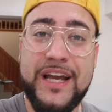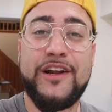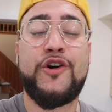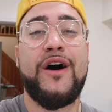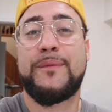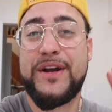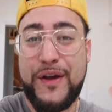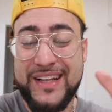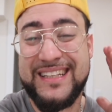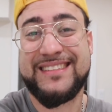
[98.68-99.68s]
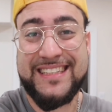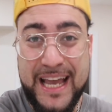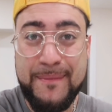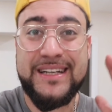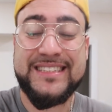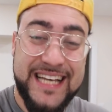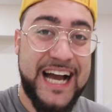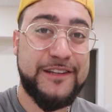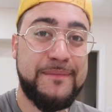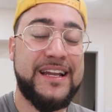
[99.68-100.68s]
we're gonna go and recreate the same
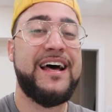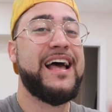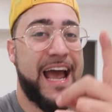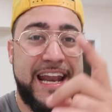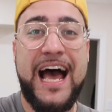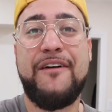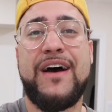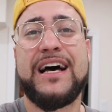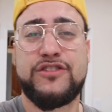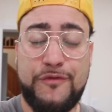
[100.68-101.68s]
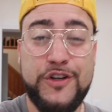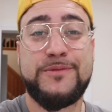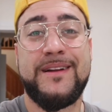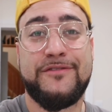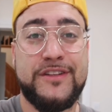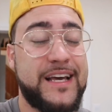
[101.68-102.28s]
exact meal and have it as the first meal of the